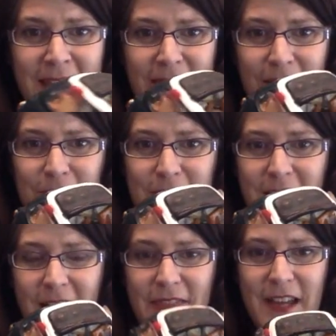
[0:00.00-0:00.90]
that looks
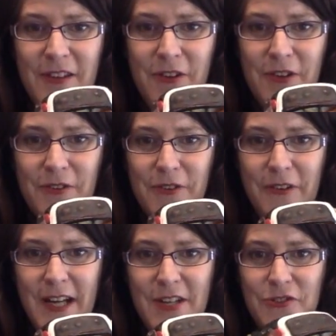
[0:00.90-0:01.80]
like they're going on a
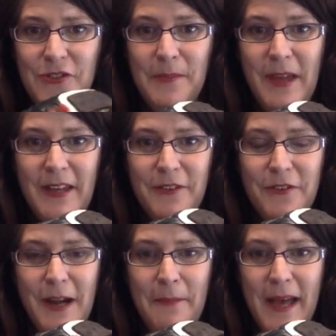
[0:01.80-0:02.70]
great trip and a
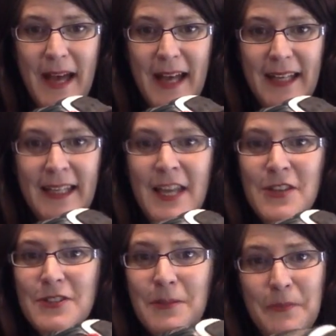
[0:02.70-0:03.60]
great party.
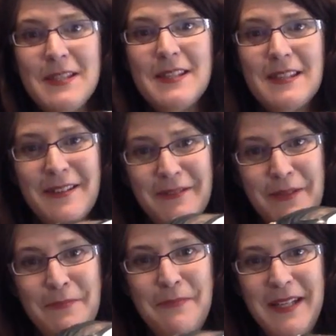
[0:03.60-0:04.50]
So
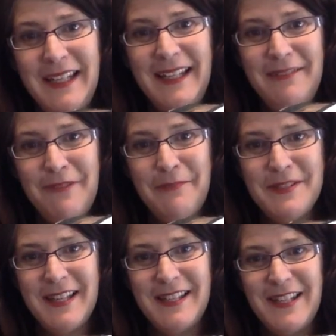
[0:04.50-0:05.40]
the mini
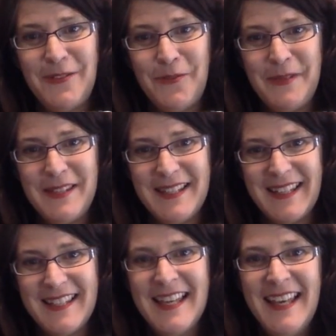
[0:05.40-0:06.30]
representing your business.